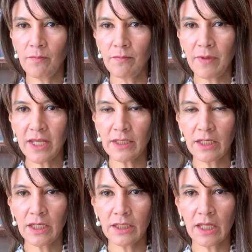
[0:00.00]

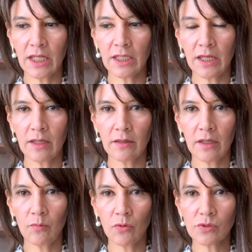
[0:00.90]
mainly
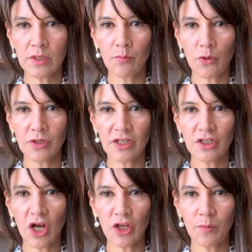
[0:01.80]
the most important
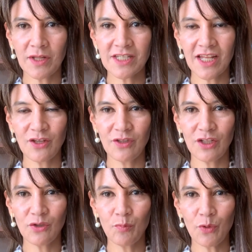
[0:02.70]
documents that you
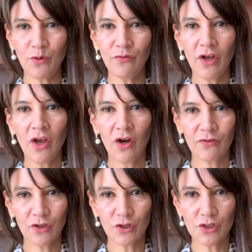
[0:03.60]
need to prove.
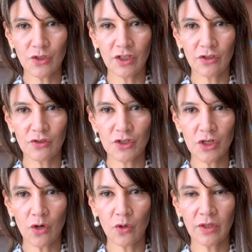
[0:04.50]
Of course, you need to
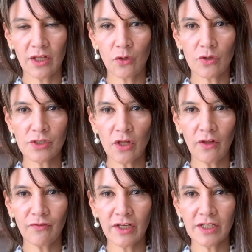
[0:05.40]
show that you're
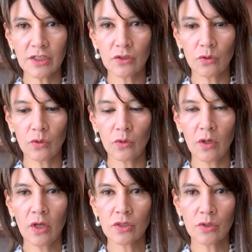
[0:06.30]
solvent to
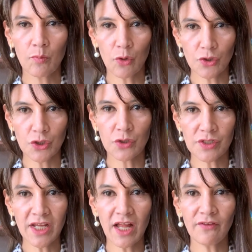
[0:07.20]
support
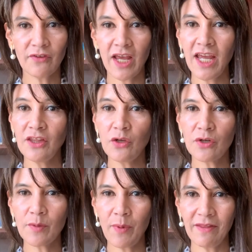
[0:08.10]
yourself and your
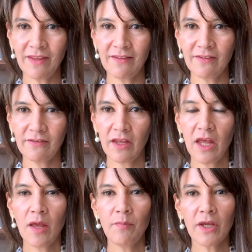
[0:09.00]
dependents.
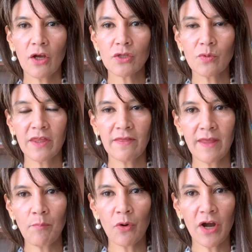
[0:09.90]
Because with the
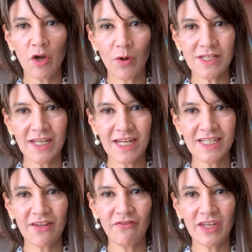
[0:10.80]
temporary
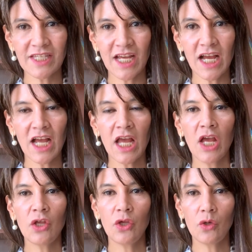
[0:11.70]
residency visa,
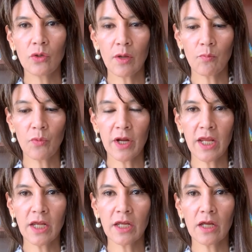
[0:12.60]
you can
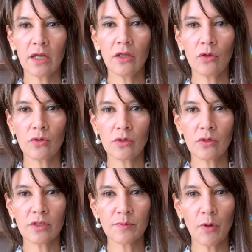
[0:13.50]
bring
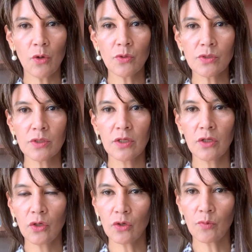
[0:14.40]
your spouse,
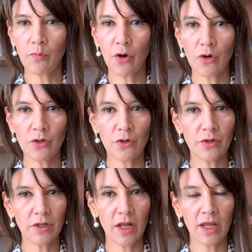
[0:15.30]
your
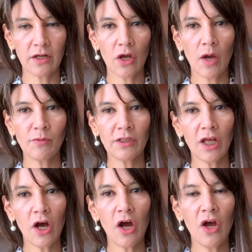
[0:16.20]
partner in common
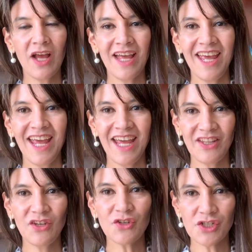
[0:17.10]
law,
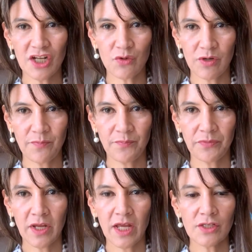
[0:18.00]
and your children.
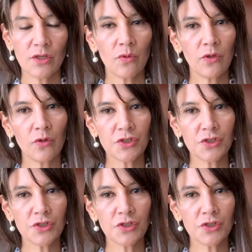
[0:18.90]
So your